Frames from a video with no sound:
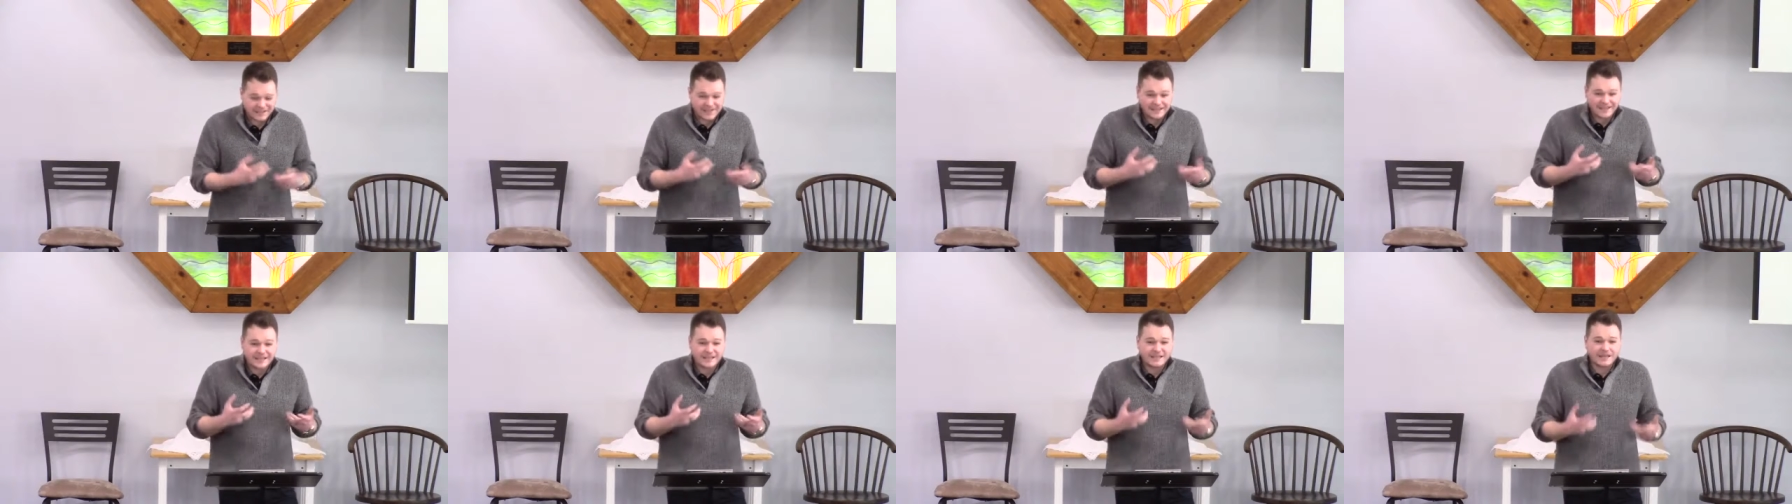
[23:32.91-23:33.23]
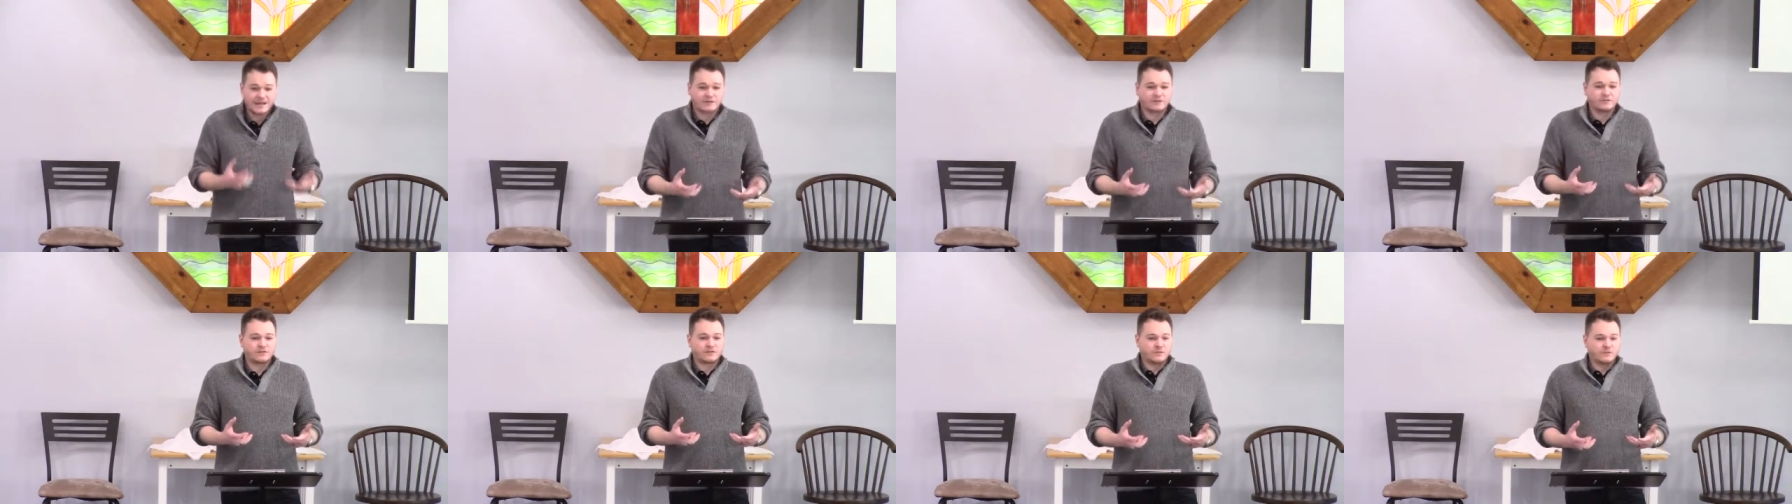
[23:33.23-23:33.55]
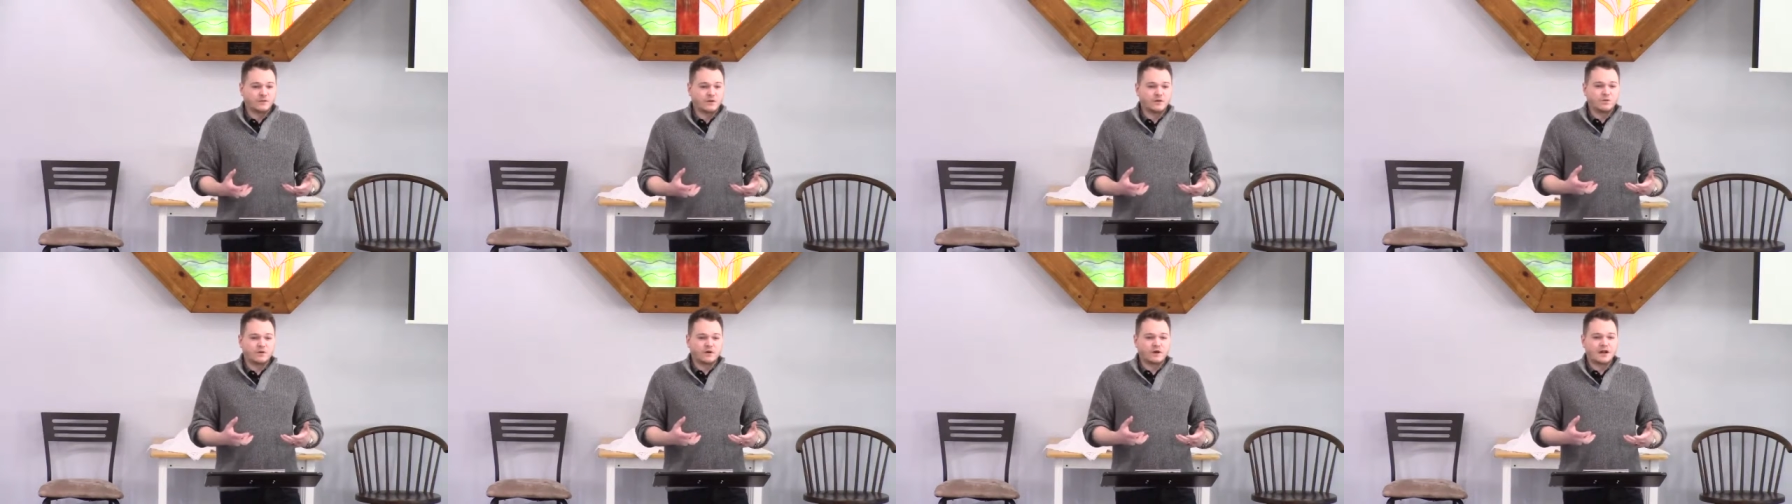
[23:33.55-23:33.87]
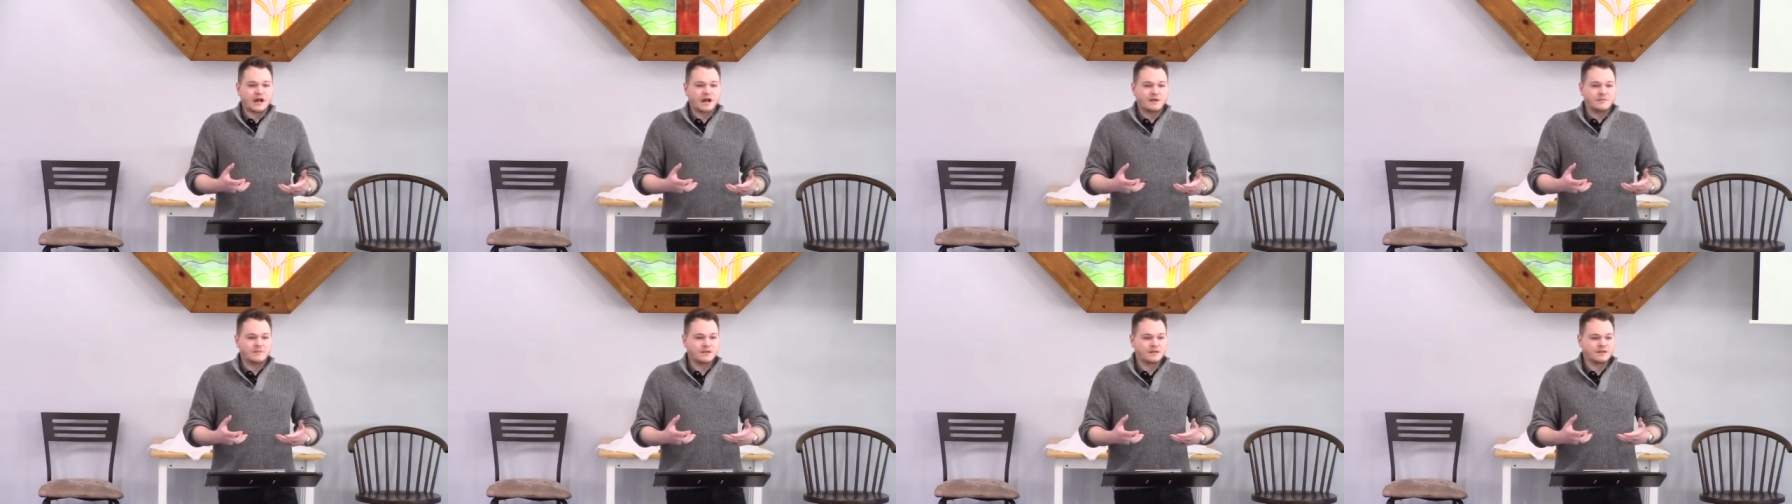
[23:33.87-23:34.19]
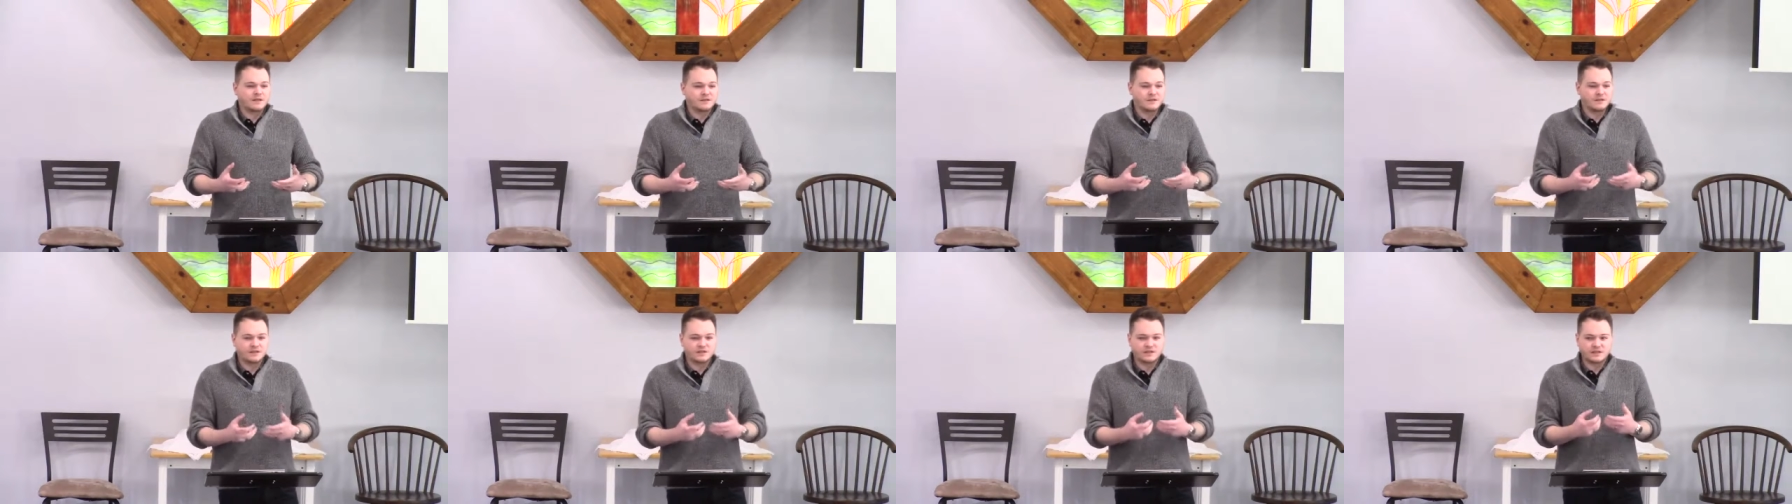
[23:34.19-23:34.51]
a gift, but we're not
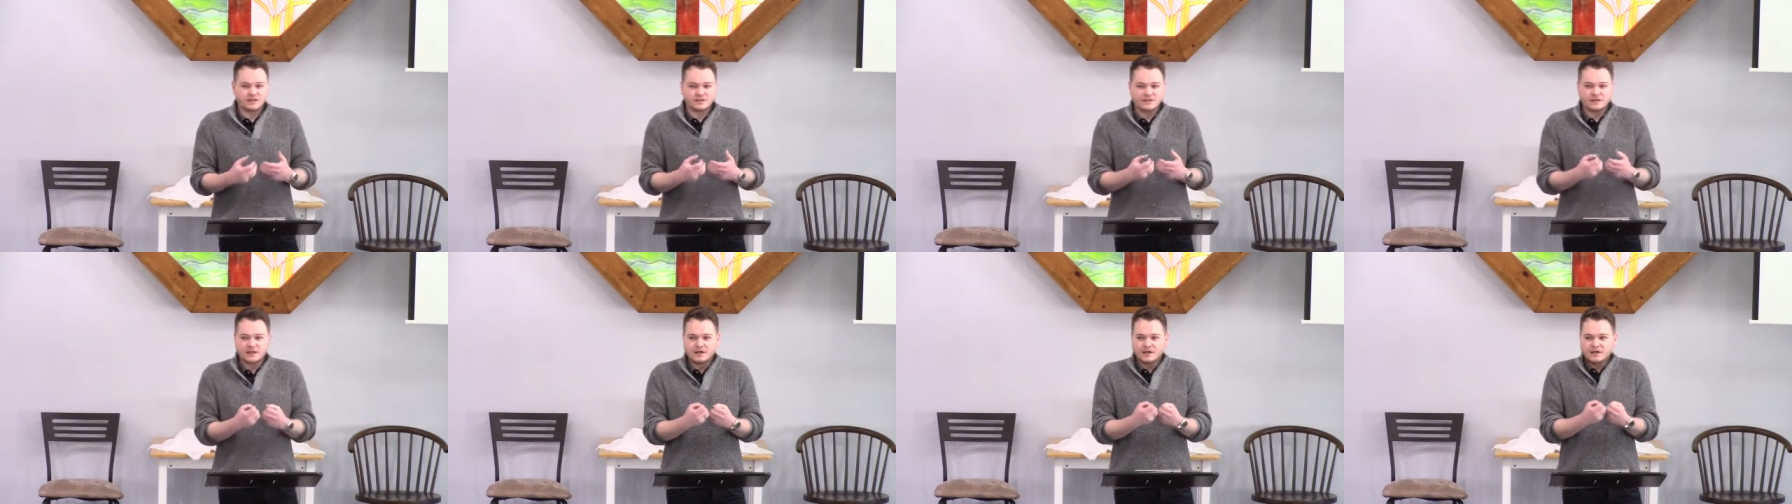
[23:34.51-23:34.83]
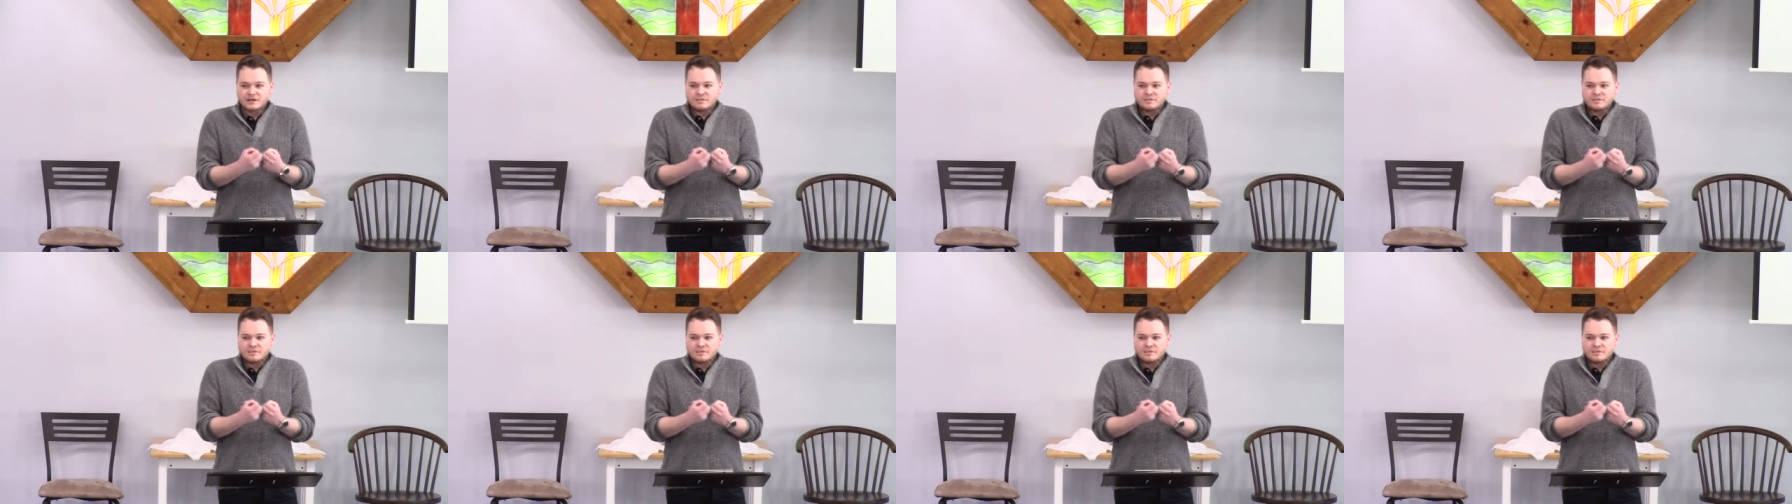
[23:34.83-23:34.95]
meant to just